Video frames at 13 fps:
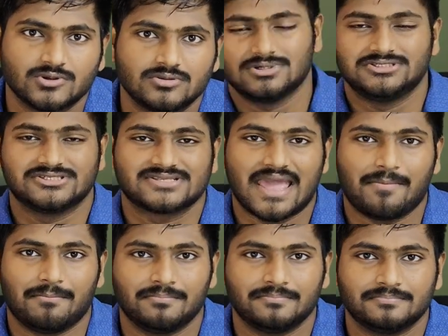it's a
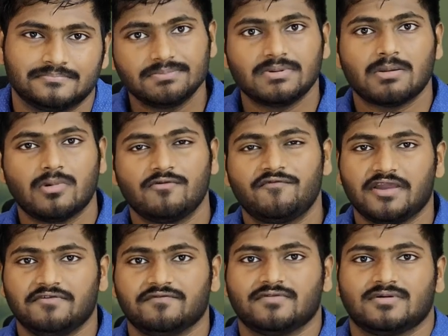scam. Tip number
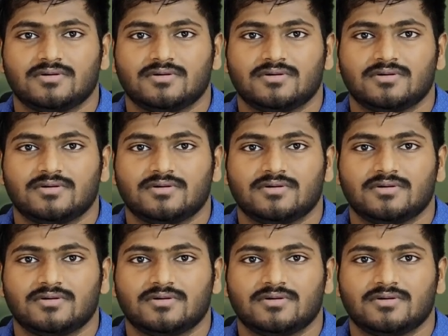5.